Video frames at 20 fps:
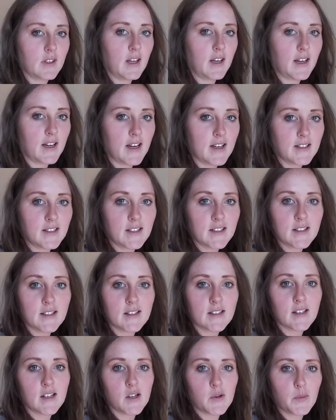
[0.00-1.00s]
Hey guys, this
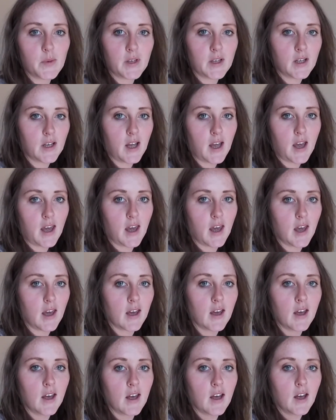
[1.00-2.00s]
is gonna be
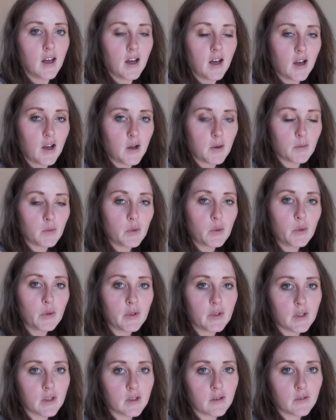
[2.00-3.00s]
a
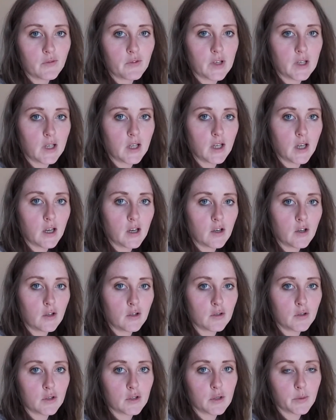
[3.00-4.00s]
cool little
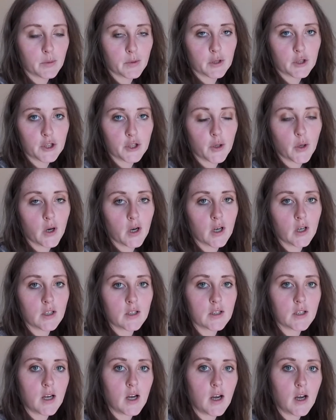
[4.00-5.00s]
video, super
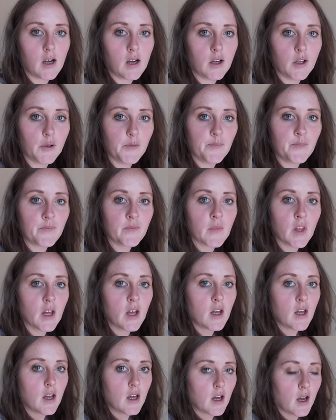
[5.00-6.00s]
short.
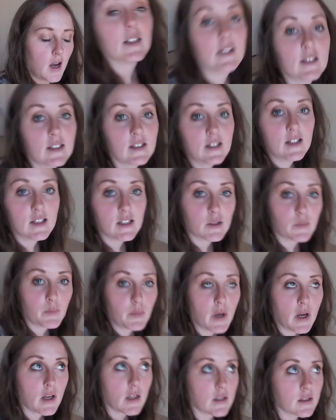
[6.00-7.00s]
I did this
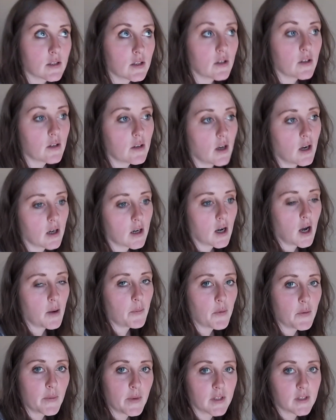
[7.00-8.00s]
puzzle a
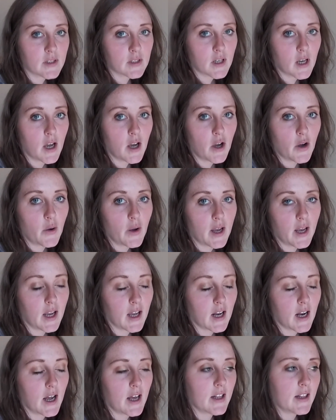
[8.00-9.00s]
couple months ago
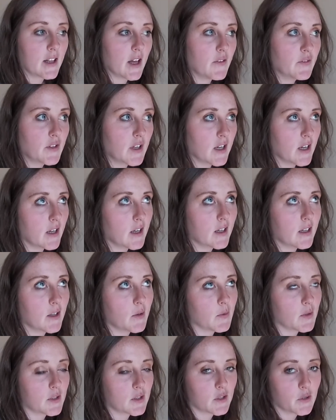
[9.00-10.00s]
and I loved it.
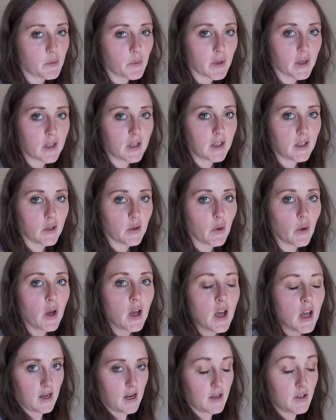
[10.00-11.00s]
It was super cute.
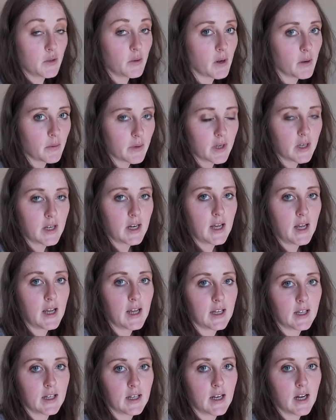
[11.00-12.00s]
I knew I wanted to
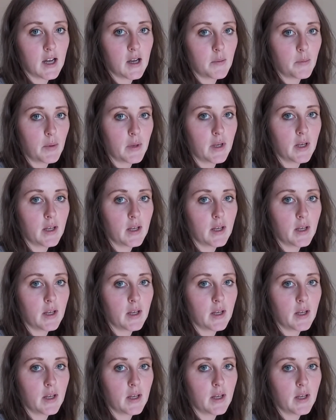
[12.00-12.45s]
hang it up